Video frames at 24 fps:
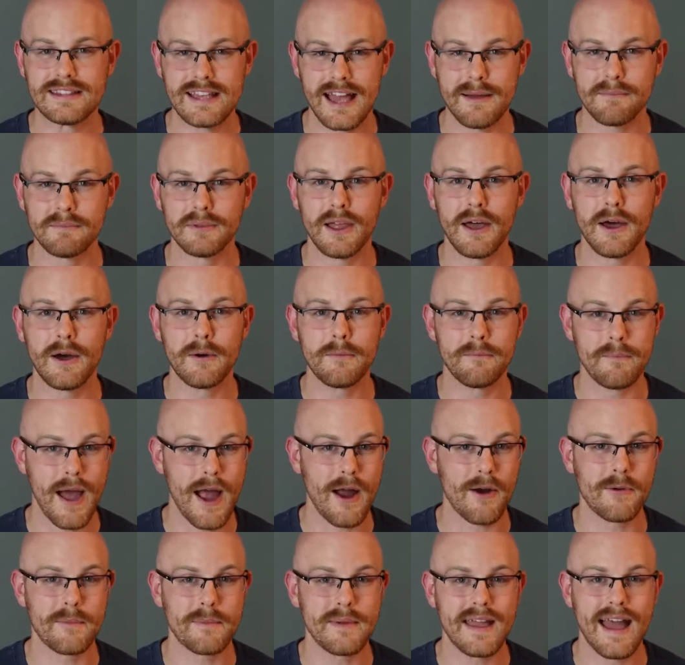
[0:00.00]
Tableau,
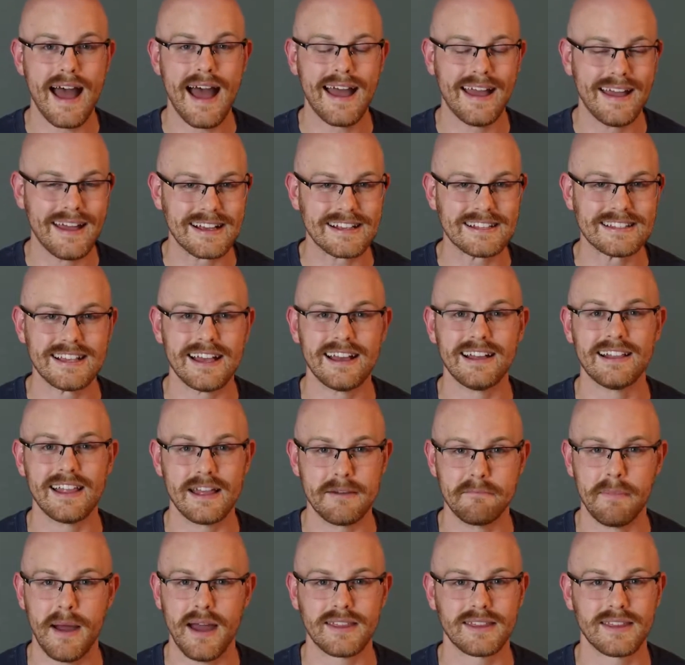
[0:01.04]
Power BI, Excel,
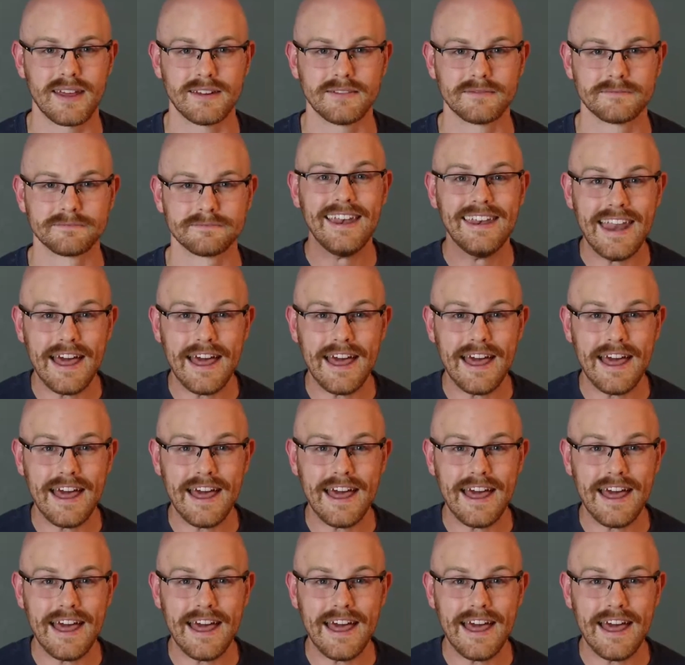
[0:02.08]
and Python.